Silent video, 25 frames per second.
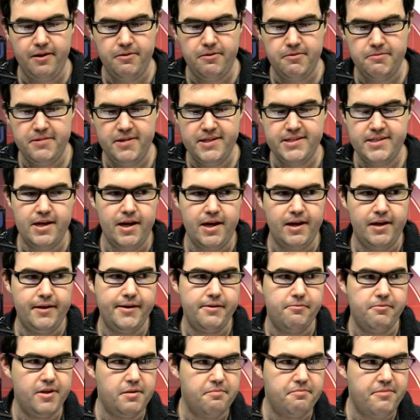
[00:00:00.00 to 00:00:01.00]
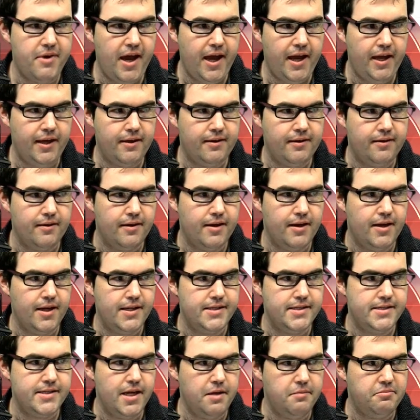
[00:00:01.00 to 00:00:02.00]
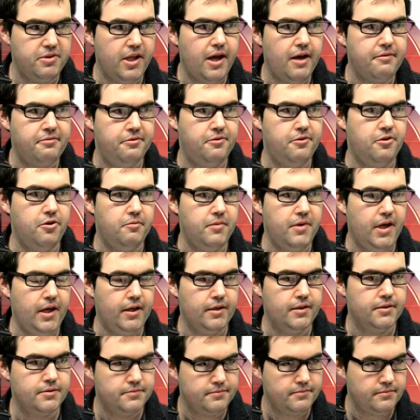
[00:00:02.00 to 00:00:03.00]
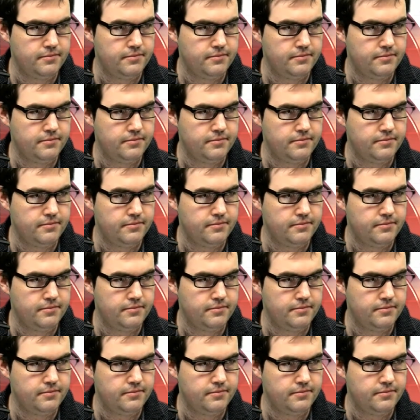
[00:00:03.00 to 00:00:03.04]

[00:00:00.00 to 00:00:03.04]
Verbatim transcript: would be targeted with a bank uh, deplatforming.